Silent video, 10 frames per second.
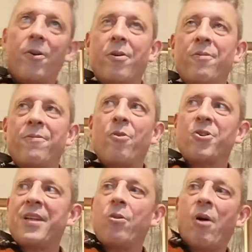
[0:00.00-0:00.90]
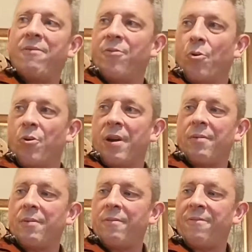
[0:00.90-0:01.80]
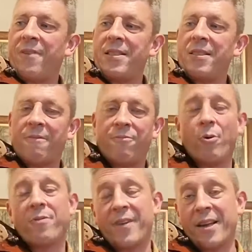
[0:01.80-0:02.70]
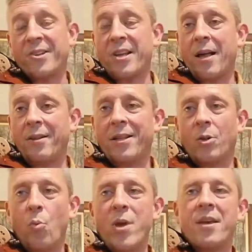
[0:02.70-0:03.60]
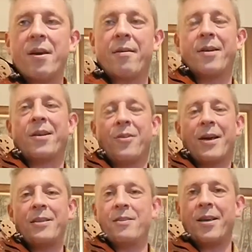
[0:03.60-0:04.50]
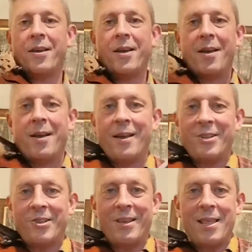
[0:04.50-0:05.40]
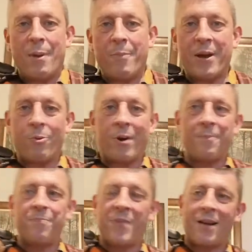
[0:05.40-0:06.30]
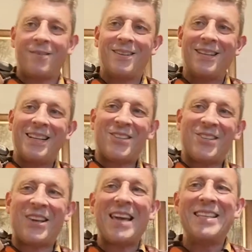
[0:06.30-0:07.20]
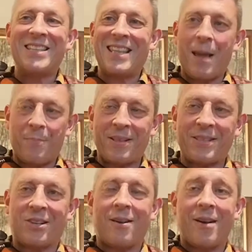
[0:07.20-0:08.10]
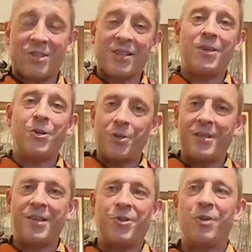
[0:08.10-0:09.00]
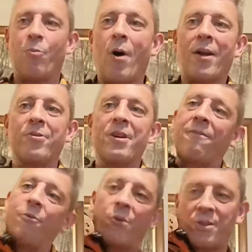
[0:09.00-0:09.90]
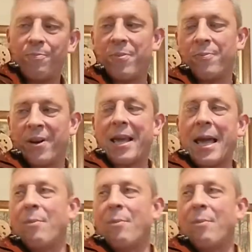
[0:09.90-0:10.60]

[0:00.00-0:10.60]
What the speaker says: unfortunately a lot of folk find their 4th fingers a little weaker and inclined to give them a bit of a sidestep. It's the last thing you should do. You should work on your 4ths and bring them